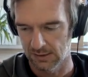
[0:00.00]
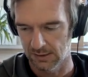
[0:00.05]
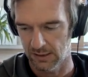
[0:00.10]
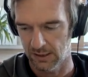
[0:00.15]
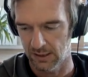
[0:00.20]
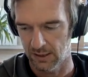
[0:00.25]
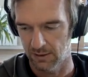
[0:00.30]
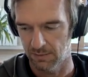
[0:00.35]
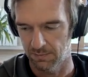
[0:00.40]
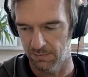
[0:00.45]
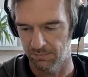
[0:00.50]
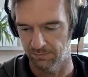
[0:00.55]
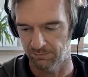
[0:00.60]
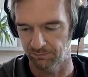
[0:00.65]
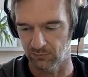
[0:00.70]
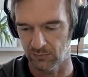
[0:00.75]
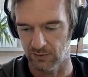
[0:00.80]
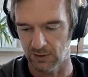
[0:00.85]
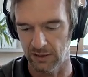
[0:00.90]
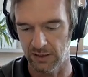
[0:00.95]
And
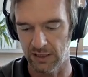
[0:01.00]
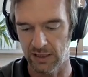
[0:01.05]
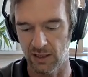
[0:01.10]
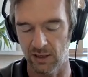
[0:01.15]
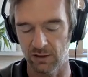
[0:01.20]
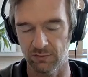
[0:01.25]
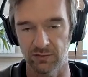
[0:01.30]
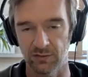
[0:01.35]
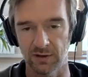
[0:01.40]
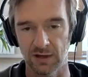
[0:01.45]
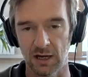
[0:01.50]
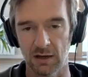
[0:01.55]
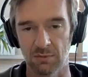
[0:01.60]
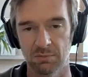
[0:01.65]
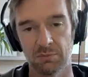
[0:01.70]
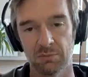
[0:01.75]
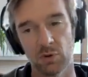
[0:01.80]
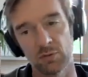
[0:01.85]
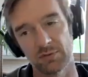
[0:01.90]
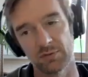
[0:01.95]
then after that, I
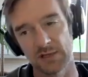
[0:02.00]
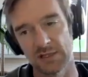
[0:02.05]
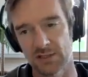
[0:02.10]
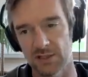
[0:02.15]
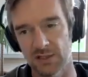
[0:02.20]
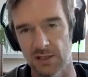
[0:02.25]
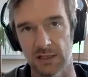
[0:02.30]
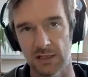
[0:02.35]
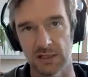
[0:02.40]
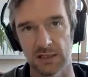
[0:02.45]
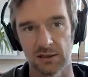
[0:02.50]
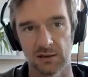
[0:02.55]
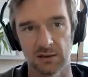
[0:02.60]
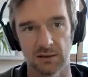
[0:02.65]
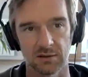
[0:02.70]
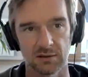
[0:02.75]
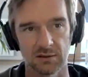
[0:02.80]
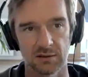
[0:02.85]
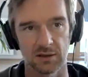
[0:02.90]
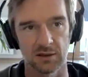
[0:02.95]
moved into the
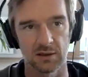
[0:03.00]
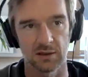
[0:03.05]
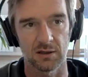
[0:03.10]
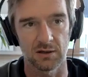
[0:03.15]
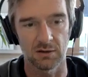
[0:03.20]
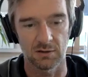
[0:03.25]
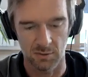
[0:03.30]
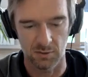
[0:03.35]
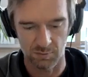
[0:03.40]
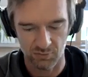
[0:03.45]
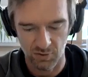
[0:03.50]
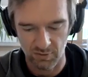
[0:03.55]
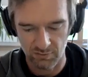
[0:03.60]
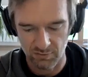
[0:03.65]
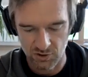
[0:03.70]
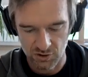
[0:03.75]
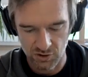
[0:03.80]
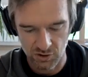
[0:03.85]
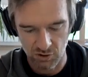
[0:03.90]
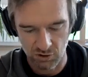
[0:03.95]

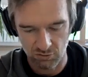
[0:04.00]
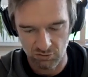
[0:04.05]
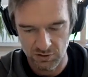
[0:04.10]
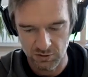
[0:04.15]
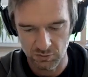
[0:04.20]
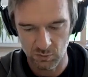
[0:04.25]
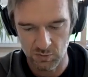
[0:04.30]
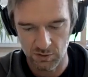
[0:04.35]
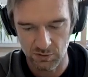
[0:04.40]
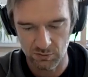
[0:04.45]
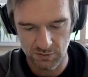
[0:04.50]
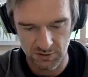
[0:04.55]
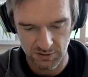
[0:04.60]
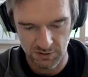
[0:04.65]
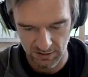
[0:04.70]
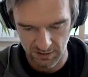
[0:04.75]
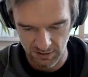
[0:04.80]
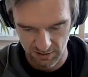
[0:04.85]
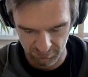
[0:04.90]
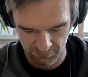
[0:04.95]
private security world
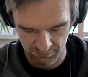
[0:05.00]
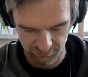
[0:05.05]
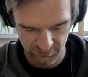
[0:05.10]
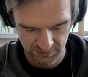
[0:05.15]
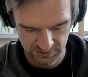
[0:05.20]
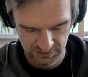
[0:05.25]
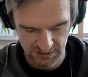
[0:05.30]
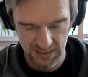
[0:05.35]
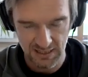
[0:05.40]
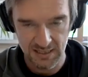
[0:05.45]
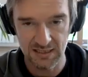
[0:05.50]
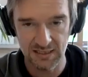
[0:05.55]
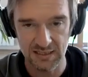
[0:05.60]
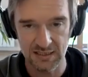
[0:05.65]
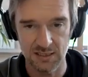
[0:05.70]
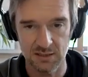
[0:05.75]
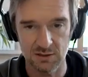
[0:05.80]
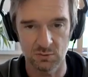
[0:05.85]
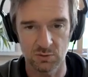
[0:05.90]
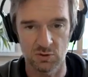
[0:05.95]
for 10
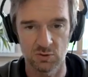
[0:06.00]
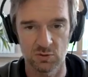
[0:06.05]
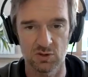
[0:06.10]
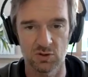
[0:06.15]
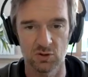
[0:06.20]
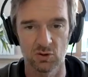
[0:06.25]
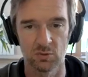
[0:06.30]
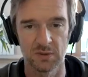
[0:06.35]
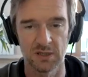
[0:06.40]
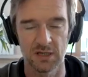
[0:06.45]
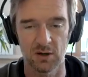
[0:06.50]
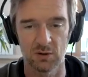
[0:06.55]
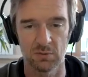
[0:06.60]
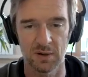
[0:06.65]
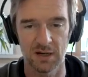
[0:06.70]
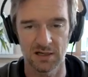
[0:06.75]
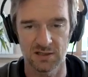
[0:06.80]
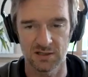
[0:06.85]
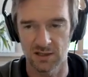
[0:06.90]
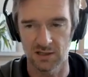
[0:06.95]
years, which saw me go
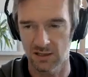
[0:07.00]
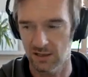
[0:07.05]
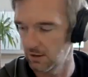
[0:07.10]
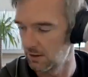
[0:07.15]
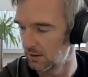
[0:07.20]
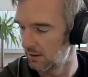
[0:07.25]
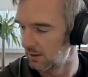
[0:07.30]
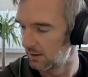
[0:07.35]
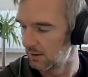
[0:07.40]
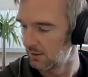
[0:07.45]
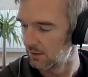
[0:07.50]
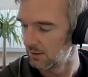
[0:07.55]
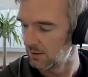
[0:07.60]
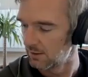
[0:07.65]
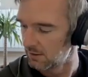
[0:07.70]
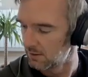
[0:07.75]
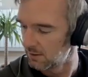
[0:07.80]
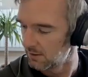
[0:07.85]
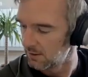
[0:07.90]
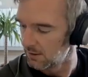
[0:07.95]
back to
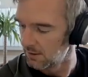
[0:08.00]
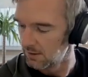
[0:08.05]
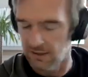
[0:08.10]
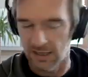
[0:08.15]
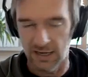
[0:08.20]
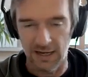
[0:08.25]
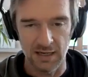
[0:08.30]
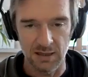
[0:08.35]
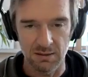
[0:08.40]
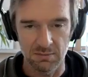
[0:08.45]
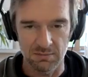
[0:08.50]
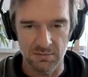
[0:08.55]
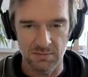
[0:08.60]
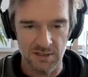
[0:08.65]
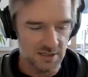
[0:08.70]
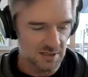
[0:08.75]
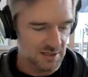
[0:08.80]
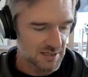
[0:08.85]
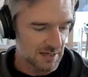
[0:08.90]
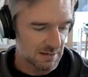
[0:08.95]

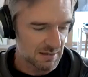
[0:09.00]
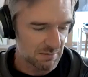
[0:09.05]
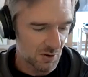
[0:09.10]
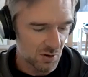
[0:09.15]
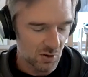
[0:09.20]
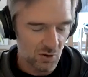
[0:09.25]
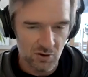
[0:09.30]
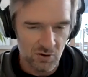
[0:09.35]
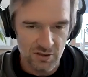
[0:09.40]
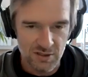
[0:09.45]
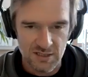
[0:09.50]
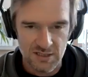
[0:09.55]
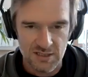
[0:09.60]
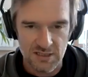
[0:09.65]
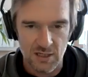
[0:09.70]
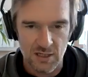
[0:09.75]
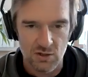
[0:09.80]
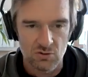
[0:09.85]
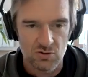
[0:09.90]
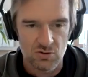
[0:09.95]
the same hot and dusty
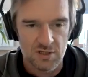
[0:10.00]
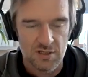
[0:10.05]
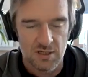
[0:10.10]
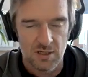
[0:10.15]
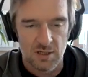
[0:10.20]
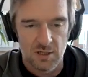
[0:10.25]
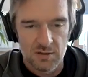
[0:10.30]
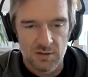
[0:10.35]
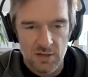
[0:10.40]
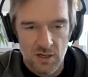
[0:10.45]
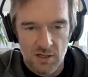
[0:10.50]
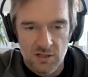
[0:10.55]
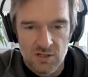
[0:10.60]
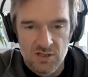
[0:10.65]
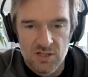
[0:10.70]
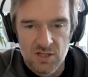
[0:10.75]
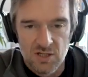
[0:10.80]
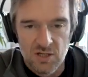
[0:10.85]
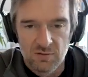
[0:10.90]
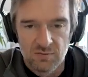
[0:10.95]
countries that I'd
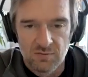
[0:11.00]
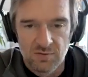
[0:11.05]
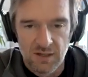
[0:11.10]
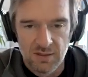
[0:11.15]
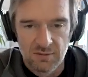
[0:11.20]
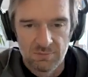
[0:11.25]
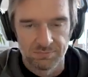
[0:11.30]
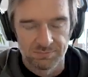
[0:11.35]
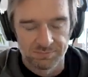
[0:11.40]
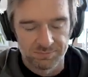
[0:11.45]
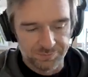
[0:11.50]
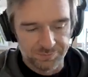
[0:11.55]
served in.